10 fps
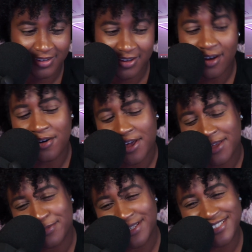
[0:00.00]
Okay,
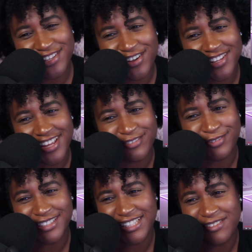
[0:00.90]
but you saw like when
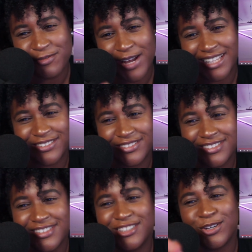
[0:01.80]
she went
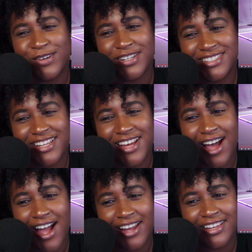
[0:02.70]
towards the
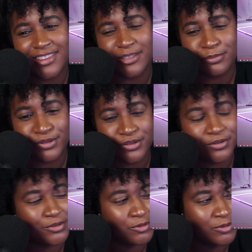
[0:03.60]
guy in the
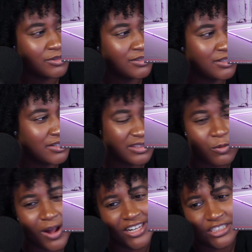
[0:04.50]
blue, the
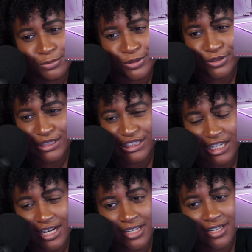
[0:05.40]
whitish blue
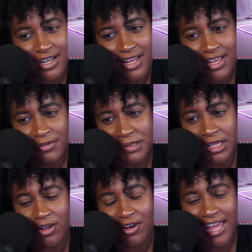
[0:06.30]
shirt with the
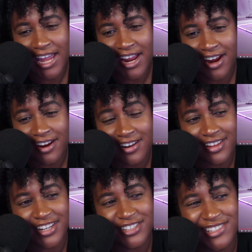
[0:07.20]
long hair,
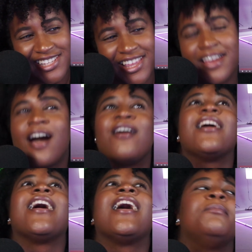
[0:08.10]
and you see like how her
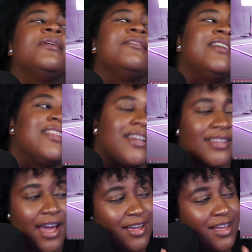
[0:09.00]
head pivoted like
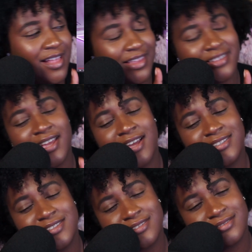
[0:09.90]
that. Like that's
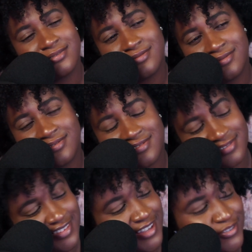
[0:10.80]

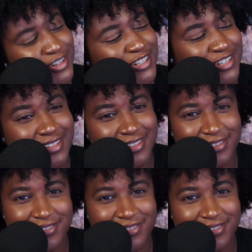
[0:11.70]
very attractive.